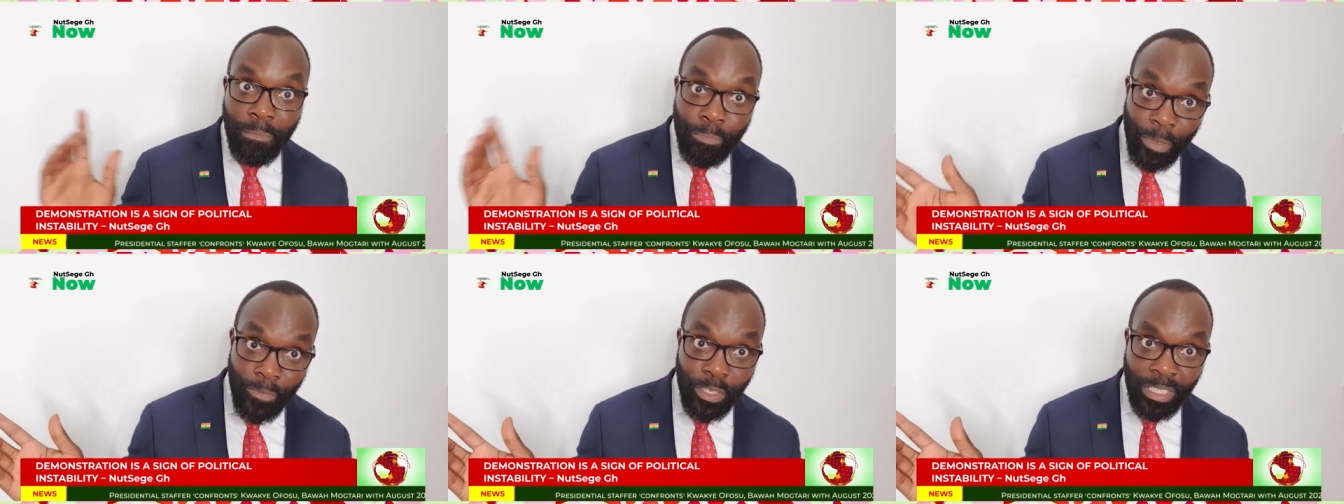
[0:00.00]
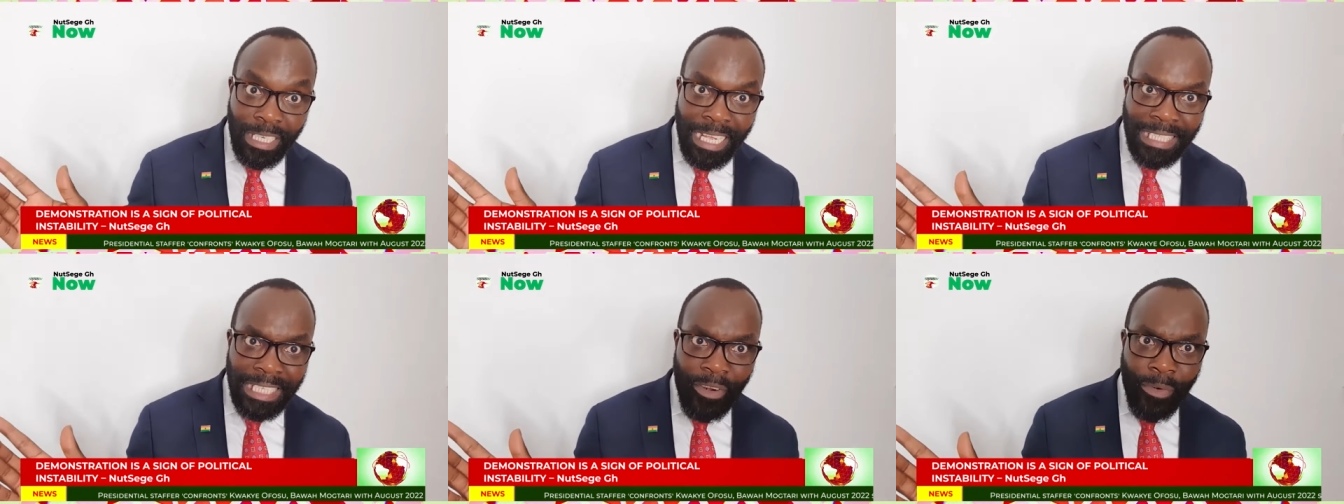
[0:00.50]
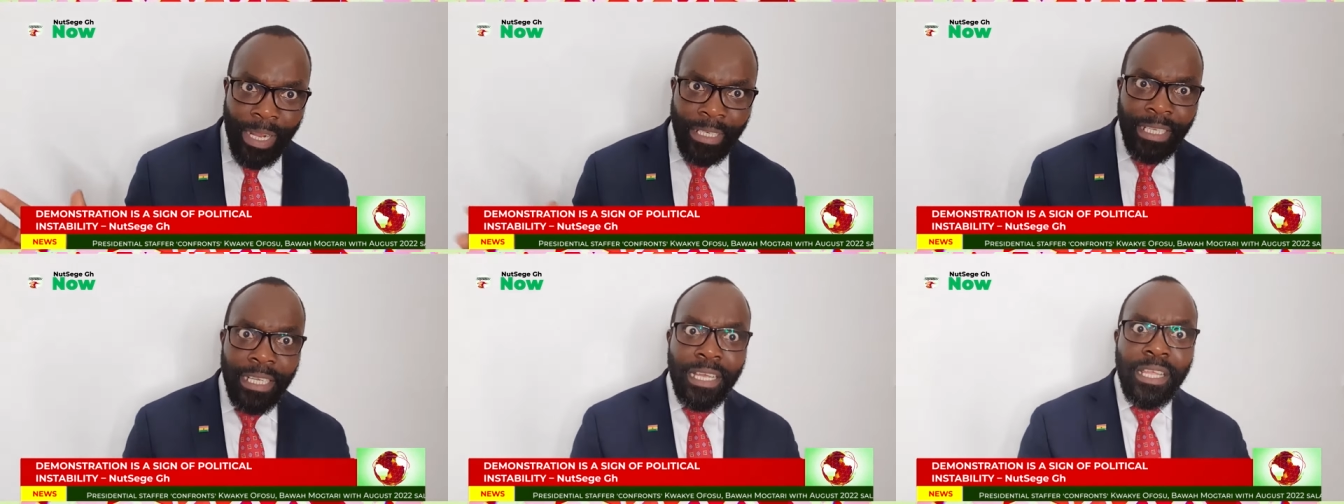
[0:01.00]
Previously, as I
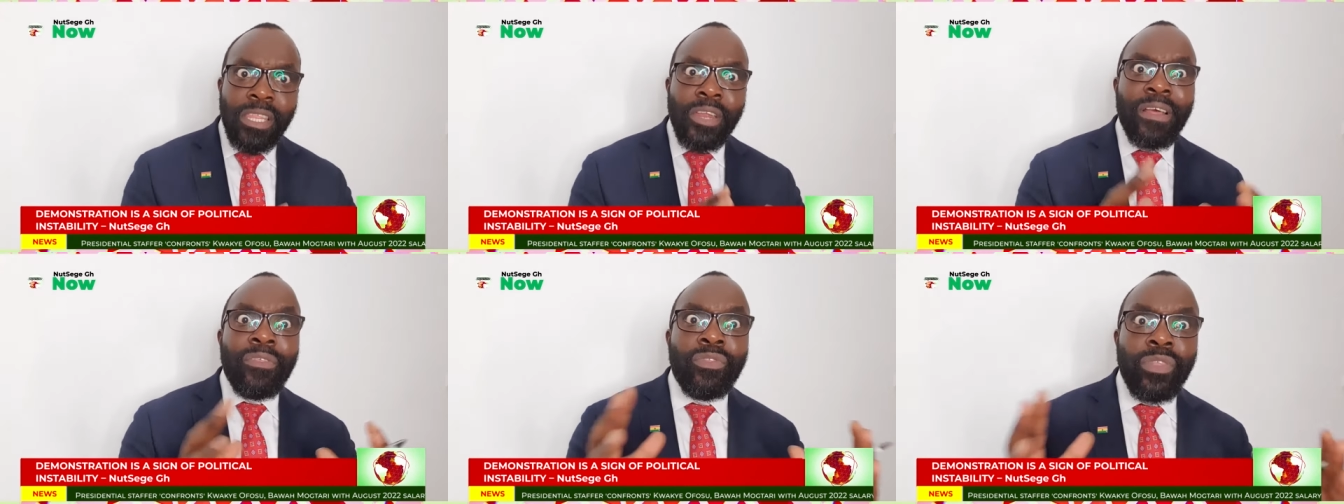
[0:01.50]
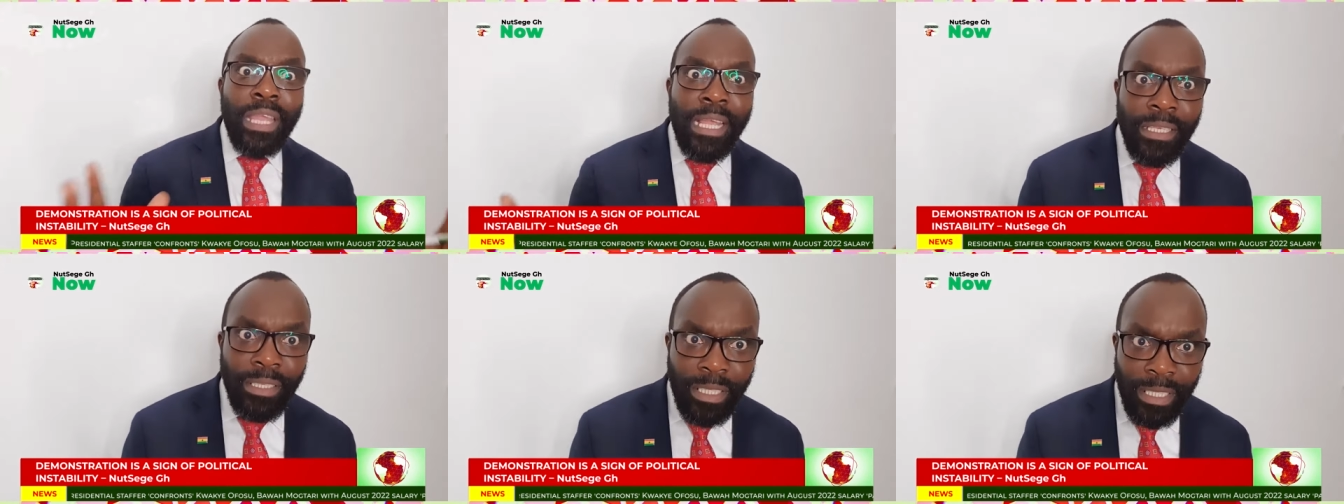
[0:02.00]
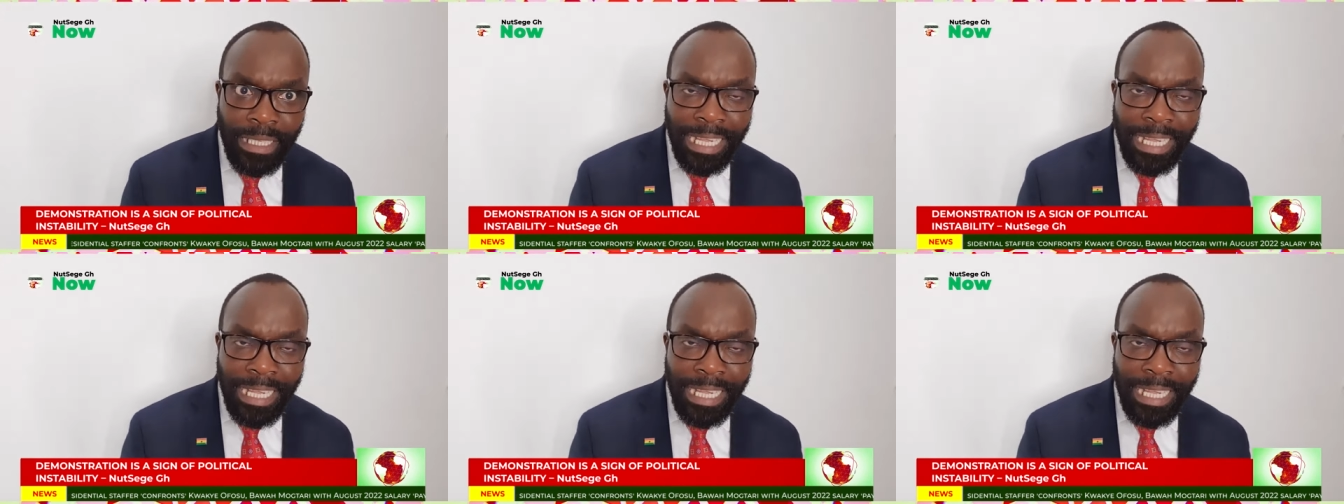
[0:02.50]
read, there are things